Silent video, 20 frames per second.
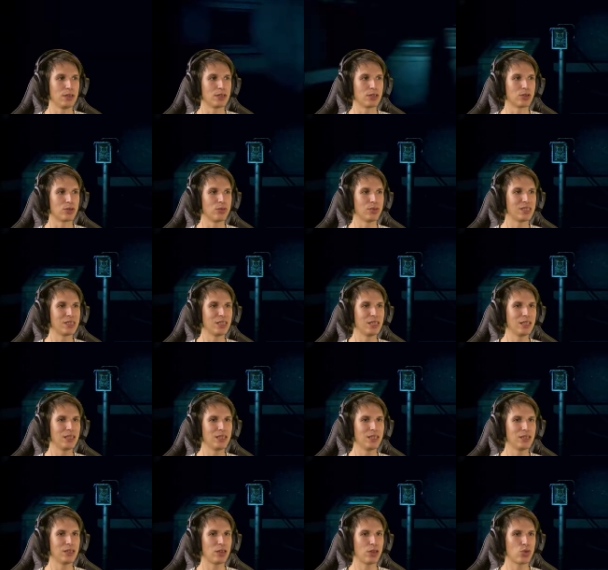So we still
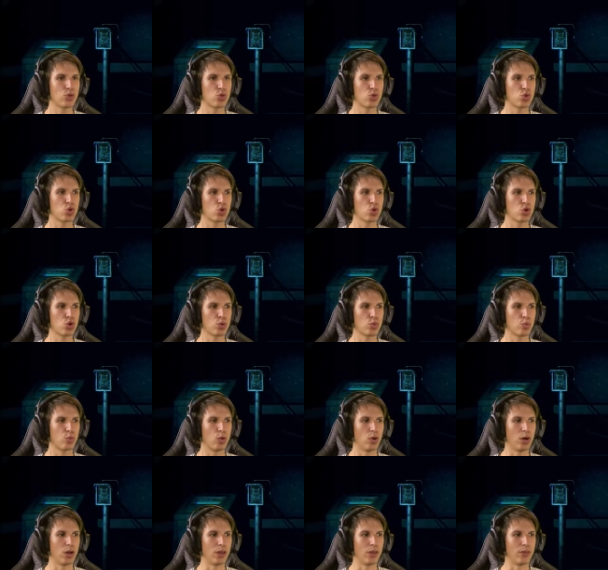need the third
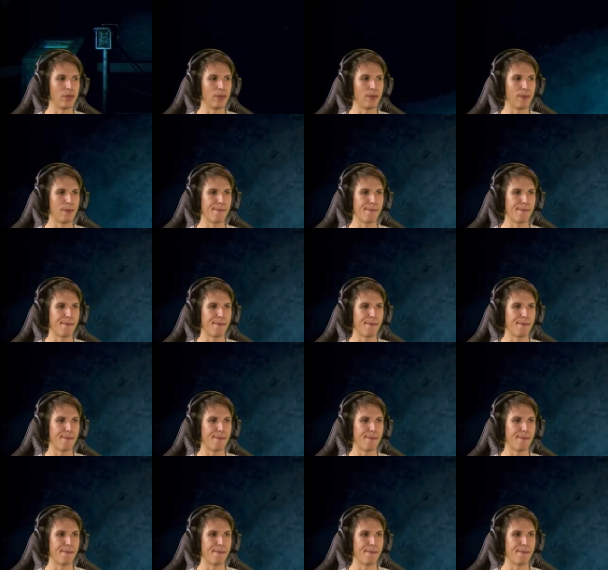one.